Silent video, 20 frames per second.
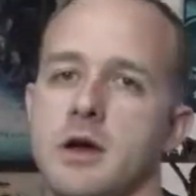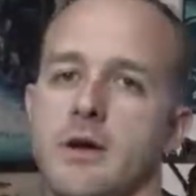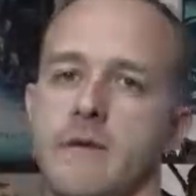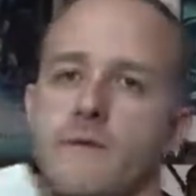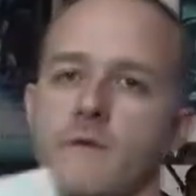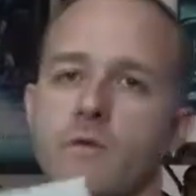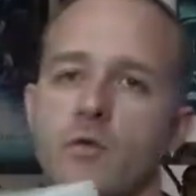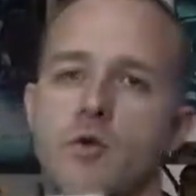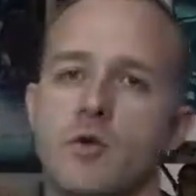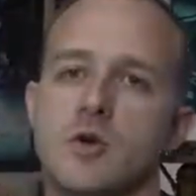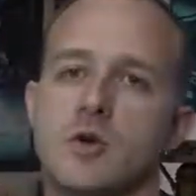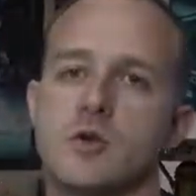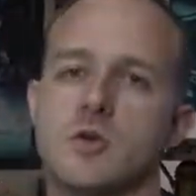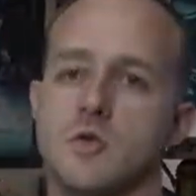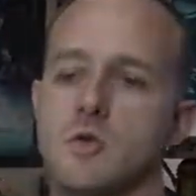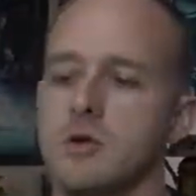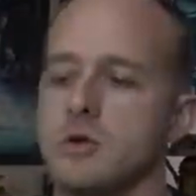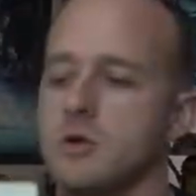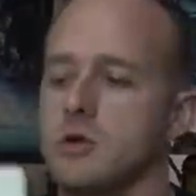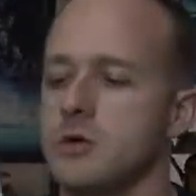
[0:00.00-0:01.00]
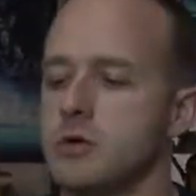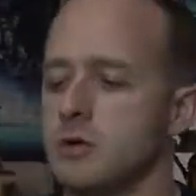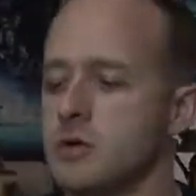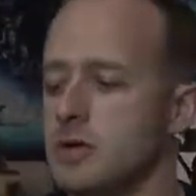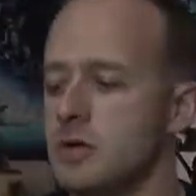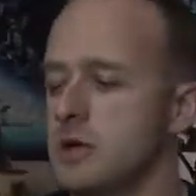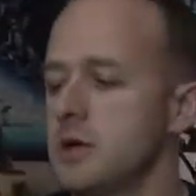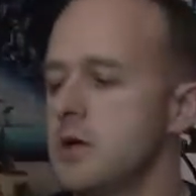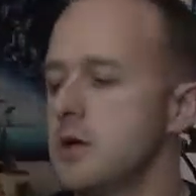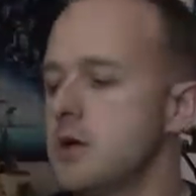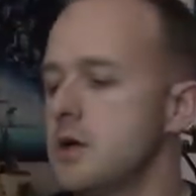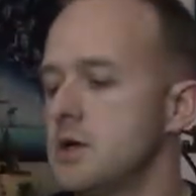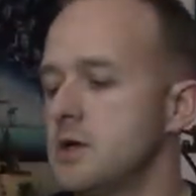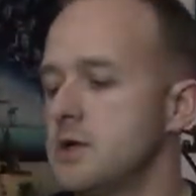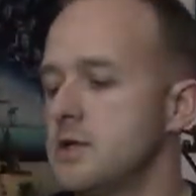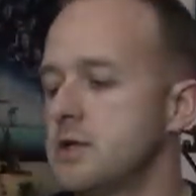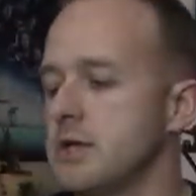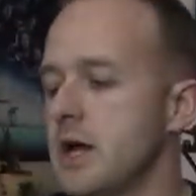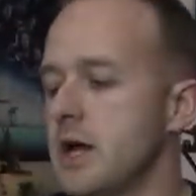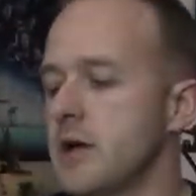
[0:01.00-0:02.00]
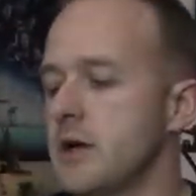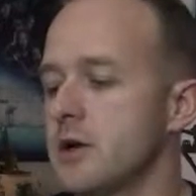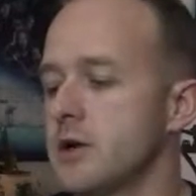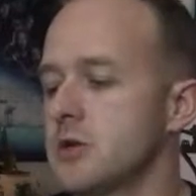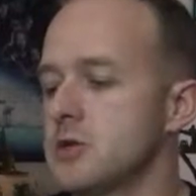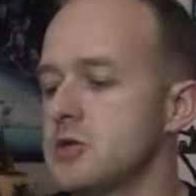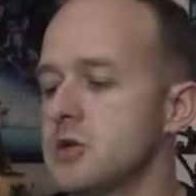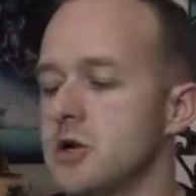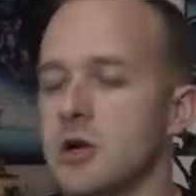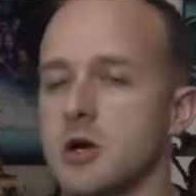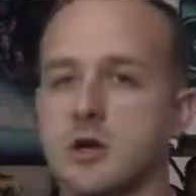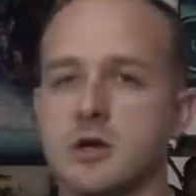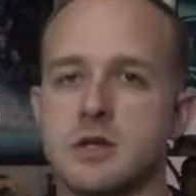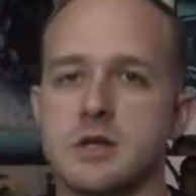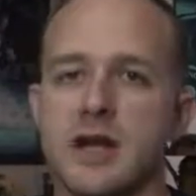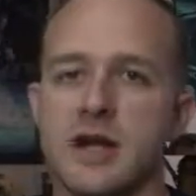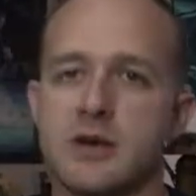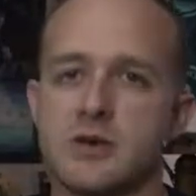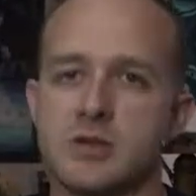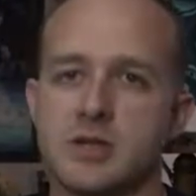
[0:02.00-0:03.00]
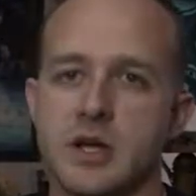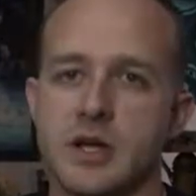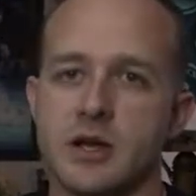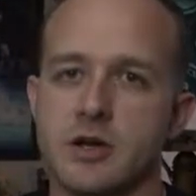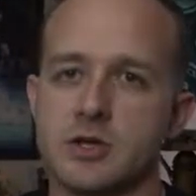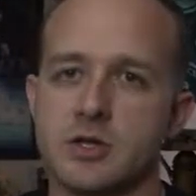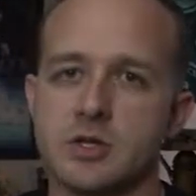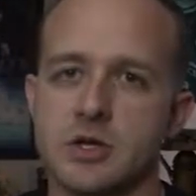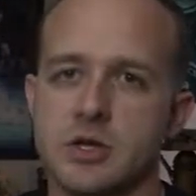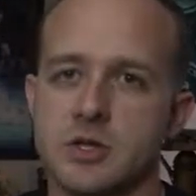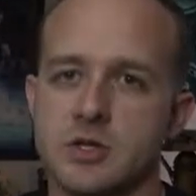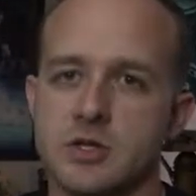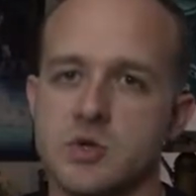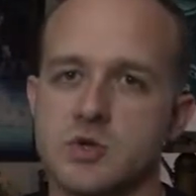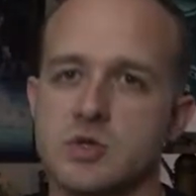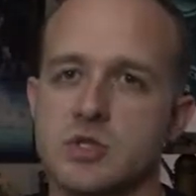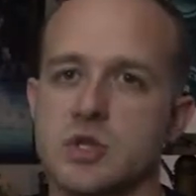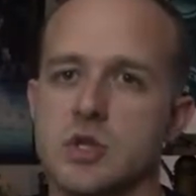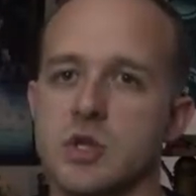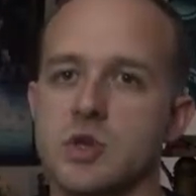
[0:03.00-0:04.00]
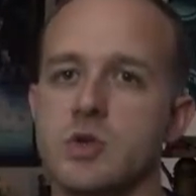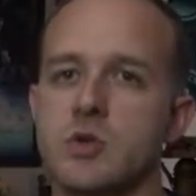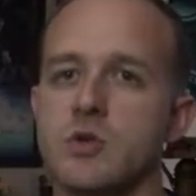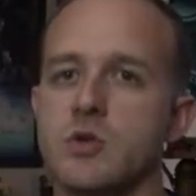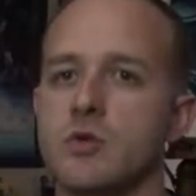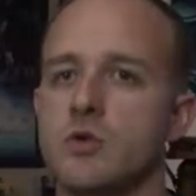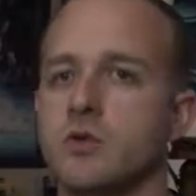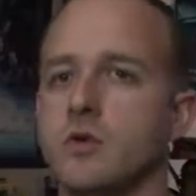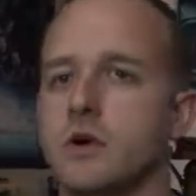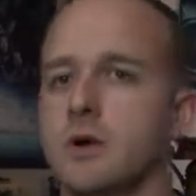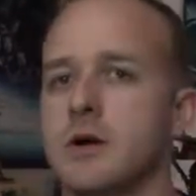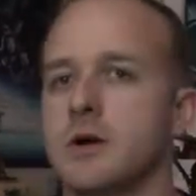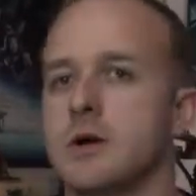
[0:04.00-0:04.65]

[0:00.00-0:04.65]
Forge World Tiger Shark, Tau Tiger Shark. So it's the new